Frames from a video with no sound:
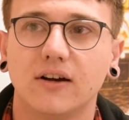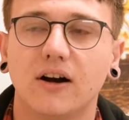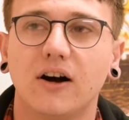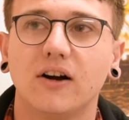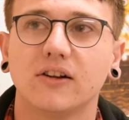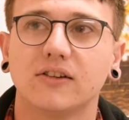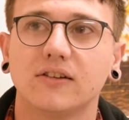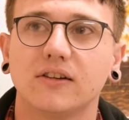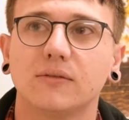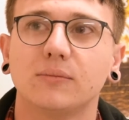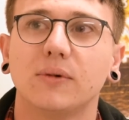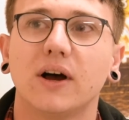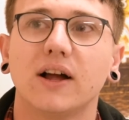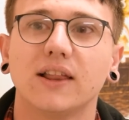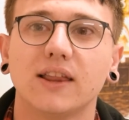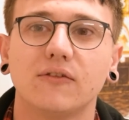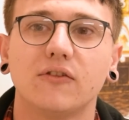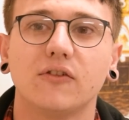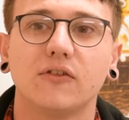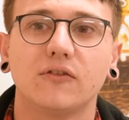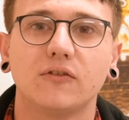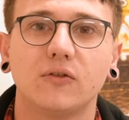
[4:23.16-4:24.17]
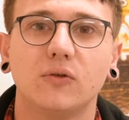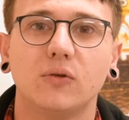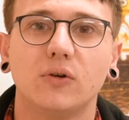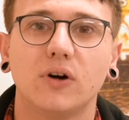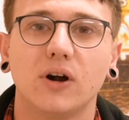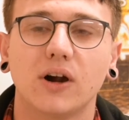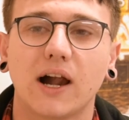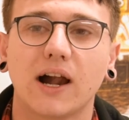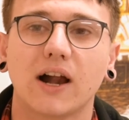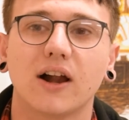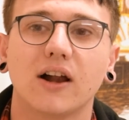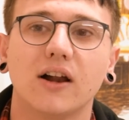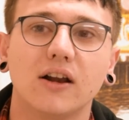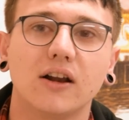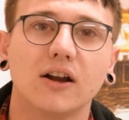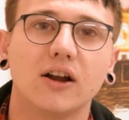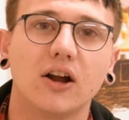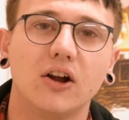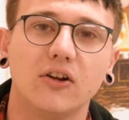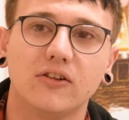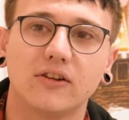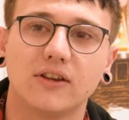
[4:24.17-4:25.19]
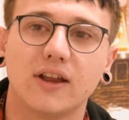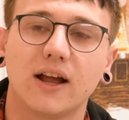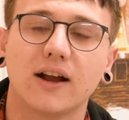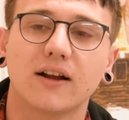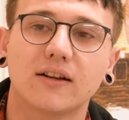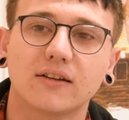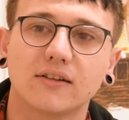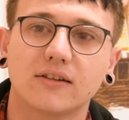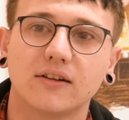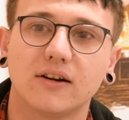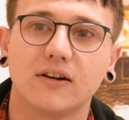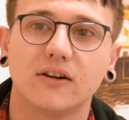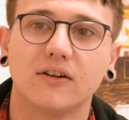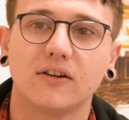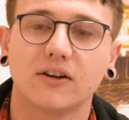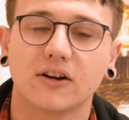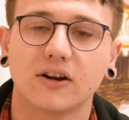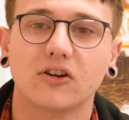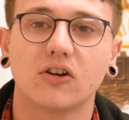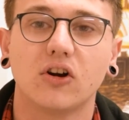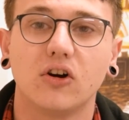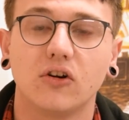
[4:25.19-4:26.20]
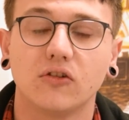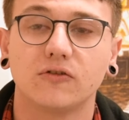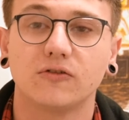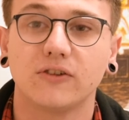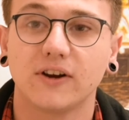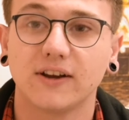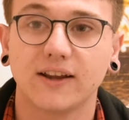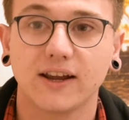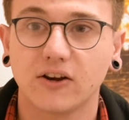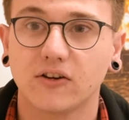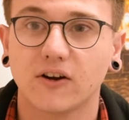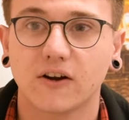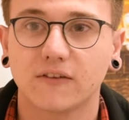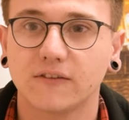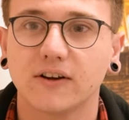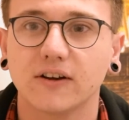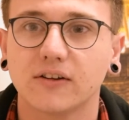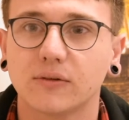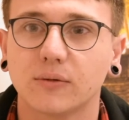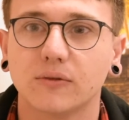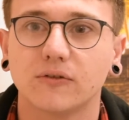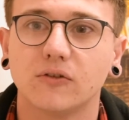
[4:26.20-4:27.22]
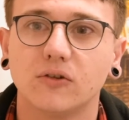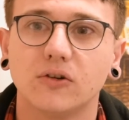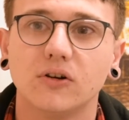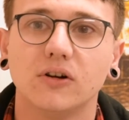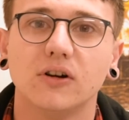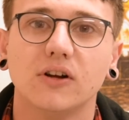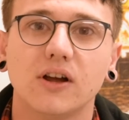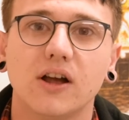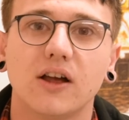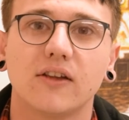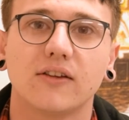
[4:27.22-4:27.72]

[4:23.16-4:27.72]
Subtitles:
artist, but I never thought of like goes like style of 3D graphics before.